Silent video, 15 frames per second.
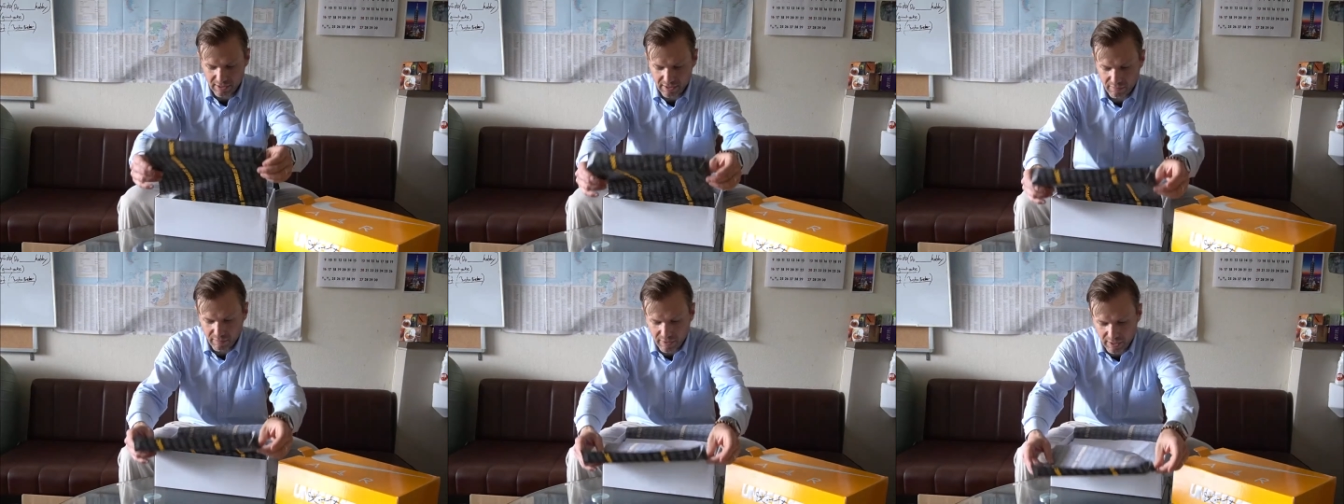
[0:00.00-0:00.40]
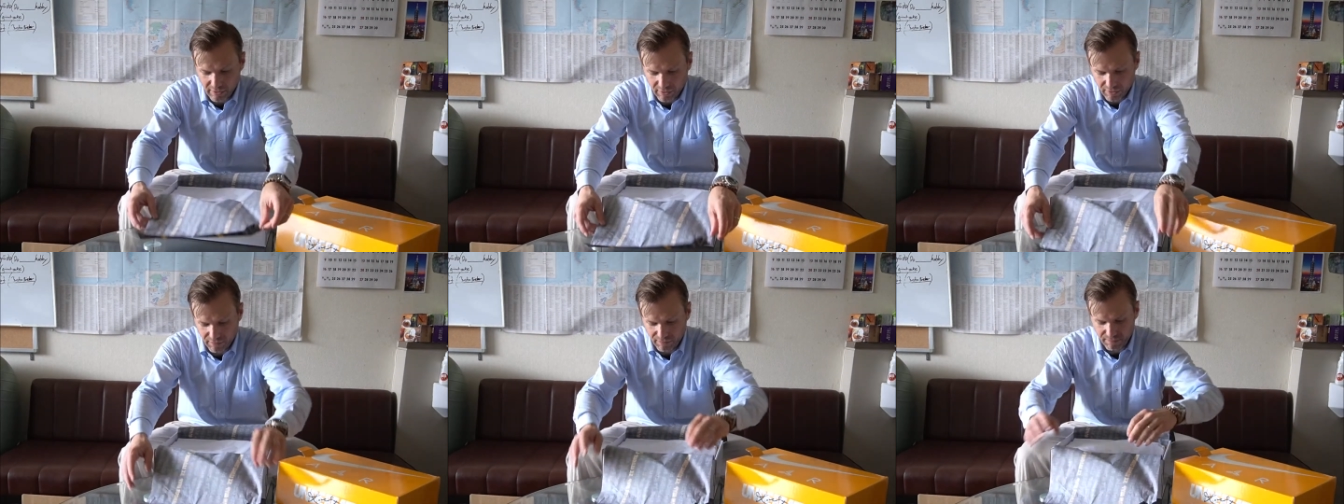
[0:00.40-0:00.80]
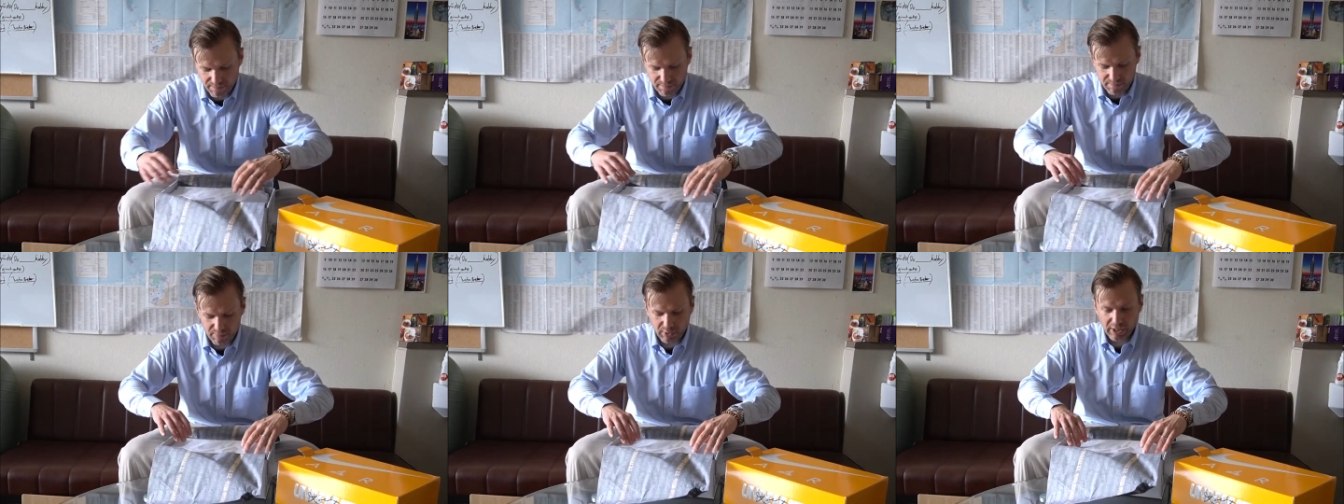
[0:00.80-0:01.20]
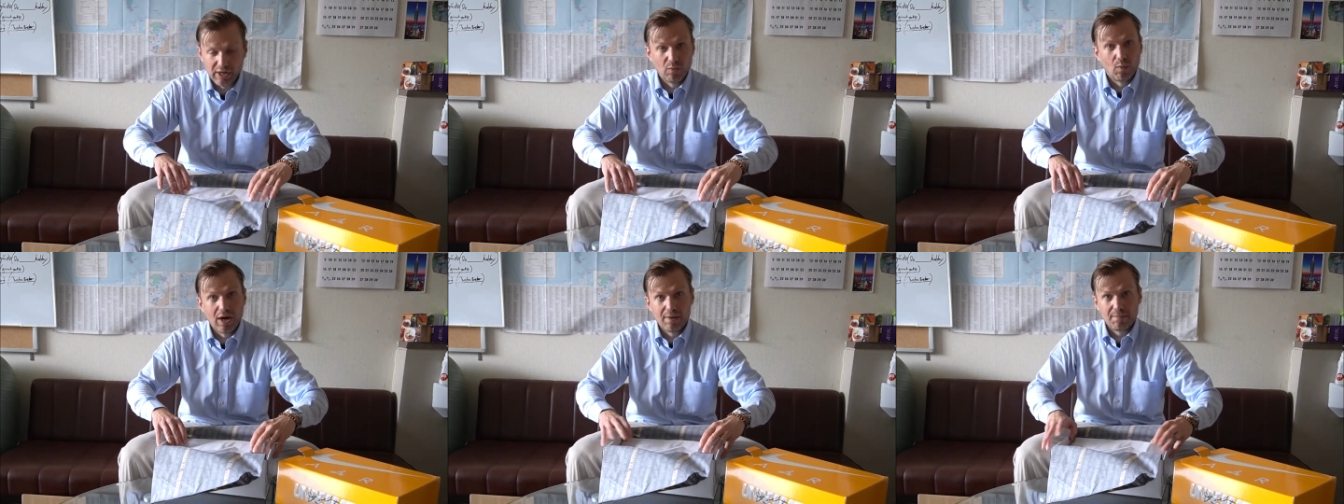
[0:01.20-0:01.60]
And we've got this
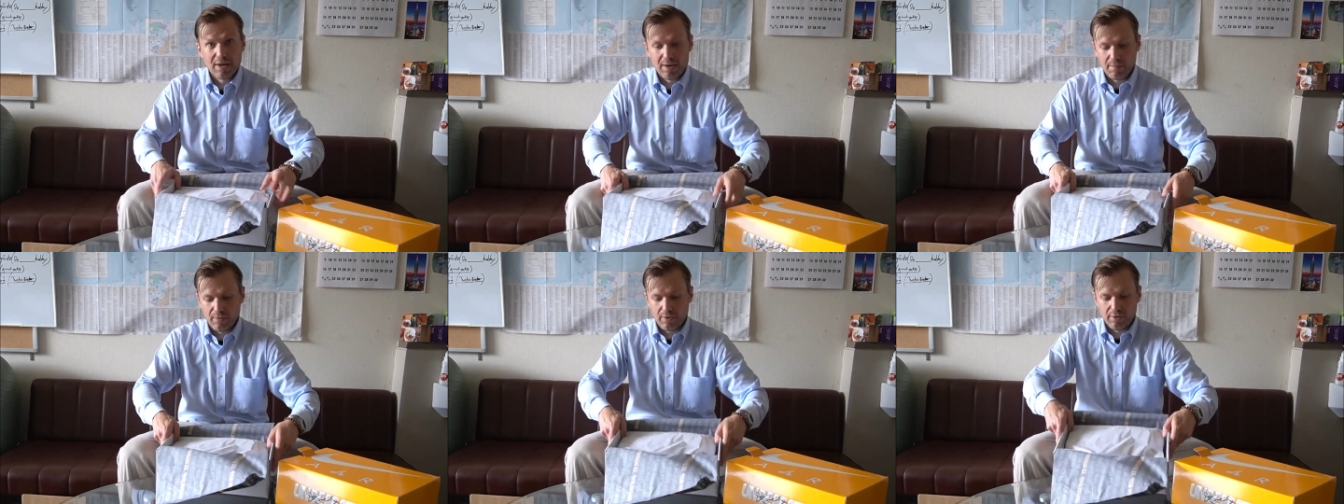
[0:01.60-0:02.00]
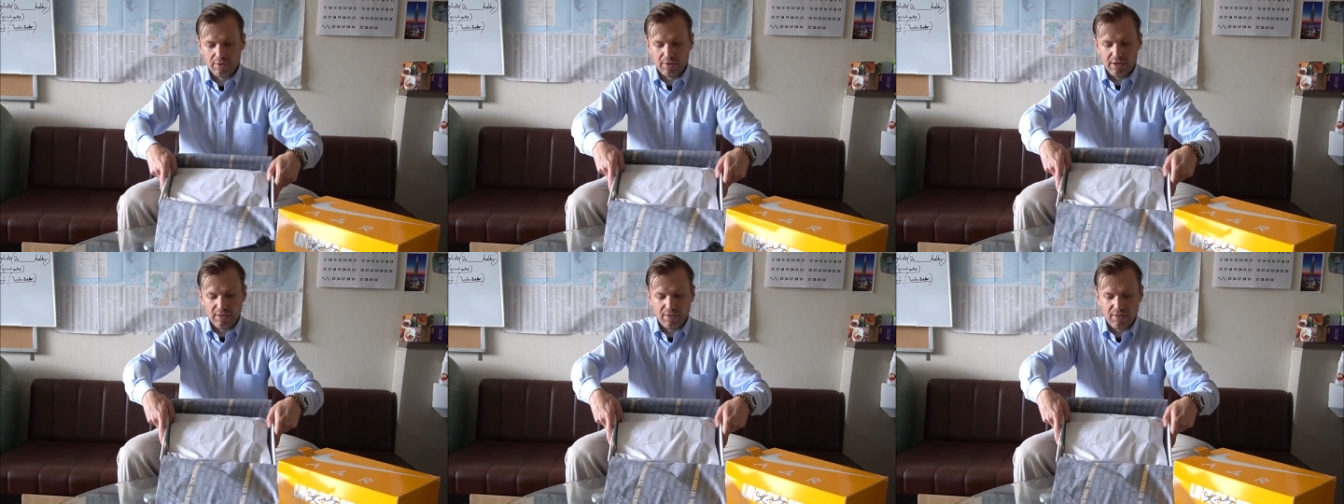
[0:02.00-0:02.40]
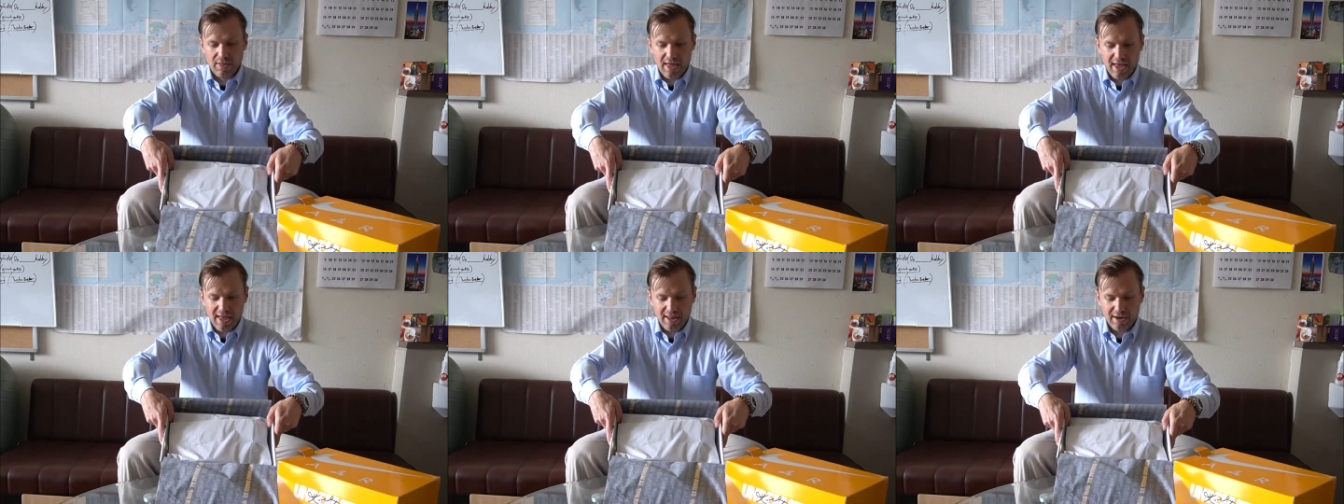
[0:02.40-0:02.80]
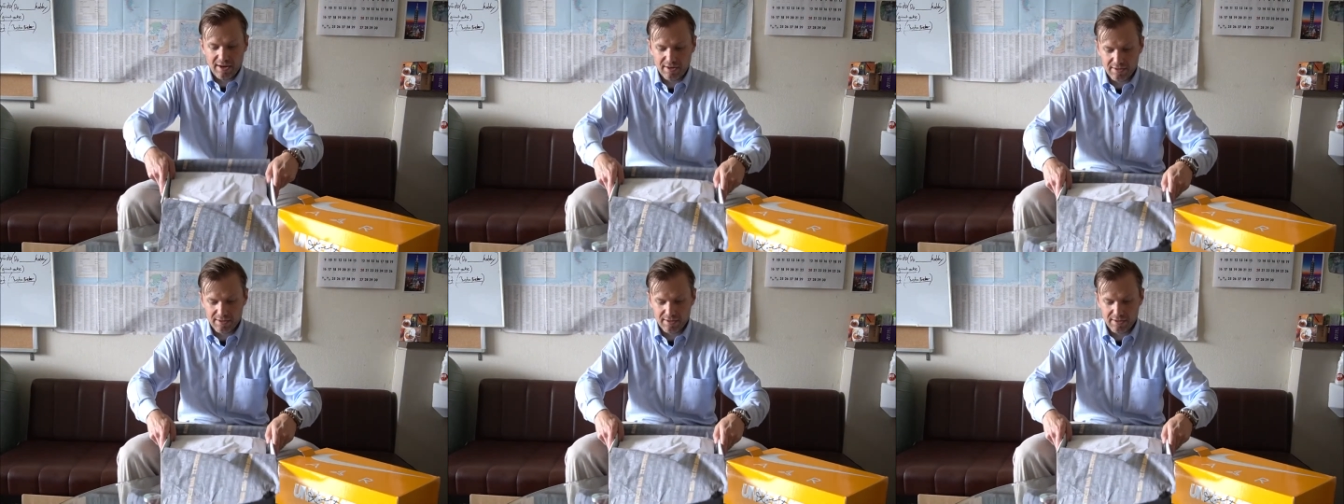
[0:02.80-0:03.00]
plain white paper underneath that.